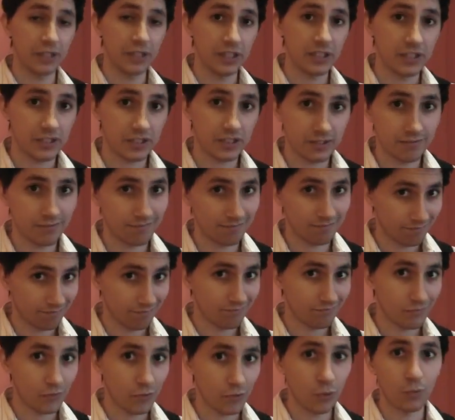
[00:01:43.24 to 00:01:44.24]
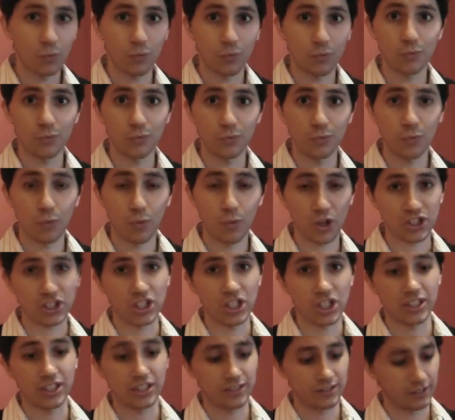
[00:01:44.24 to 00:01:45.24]
Please watch
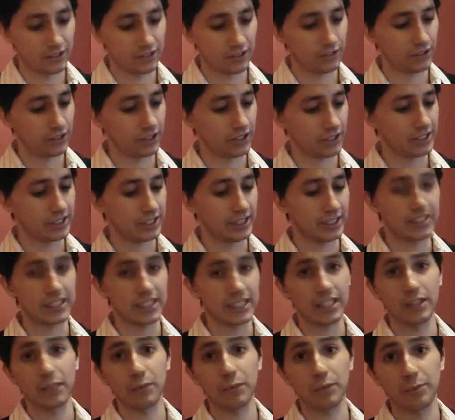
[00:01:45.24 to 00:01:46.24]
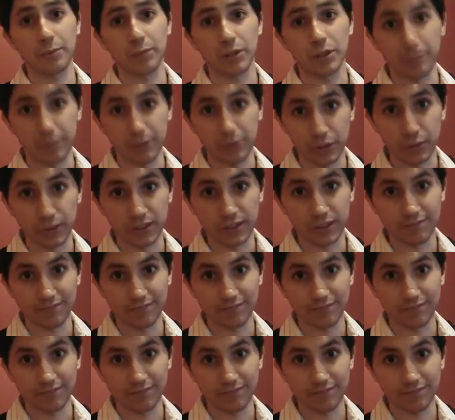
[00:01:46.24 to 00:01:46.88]
on. You're going to see exactly what I'm going to be